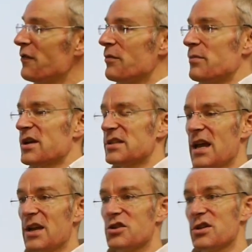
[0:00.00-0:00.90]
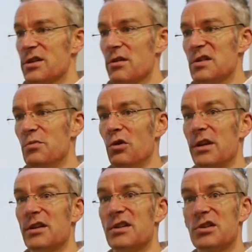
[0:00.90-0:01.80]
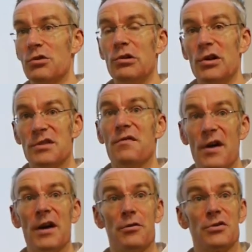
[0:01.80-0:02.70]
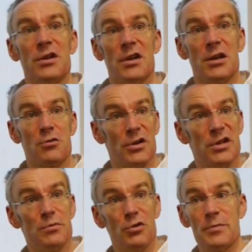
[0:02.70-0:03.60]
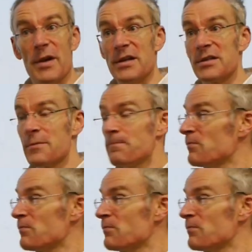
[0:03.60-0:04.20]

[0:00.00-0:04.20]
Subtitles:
because the hash is so small that it can store lots of files in quite a small space,